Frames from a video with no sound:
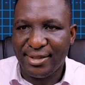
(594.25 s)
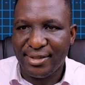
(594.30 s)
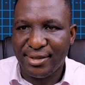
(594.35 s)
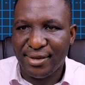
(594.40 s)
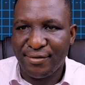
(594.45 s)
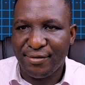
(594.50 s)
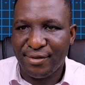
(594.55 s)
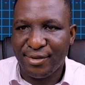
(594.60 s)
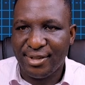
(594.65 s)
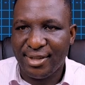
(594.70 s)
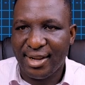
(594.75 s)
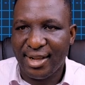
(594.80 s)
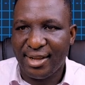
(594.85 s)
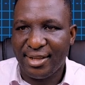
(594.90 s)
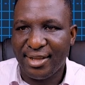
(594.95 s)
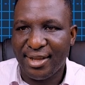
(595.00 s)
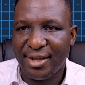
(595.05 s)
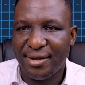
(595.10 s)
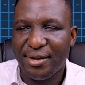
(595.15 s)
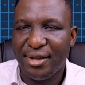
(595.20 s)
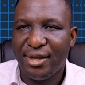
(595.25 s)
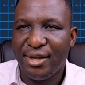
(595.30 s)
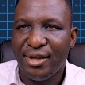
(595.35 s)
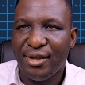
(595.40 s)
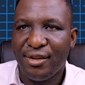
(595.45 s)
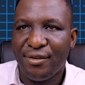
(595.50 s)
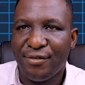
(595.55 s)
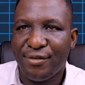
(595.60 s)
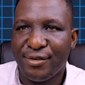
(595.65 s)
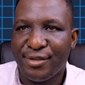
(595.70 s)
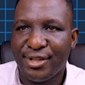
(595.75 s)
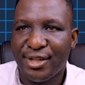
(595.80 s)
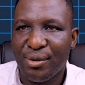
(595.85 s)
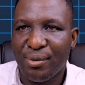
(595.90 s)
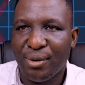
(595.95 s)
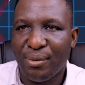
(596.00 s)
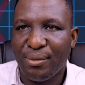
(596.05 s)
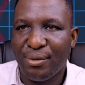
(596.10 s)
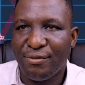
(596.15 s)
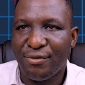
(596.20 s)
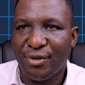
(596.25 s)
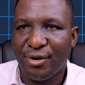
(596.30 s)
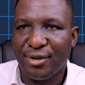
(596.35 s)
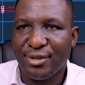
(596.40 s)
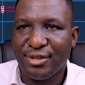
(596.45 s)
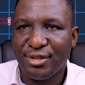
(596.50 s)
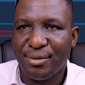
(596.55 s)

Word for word: So if you select here, if you see what we've done,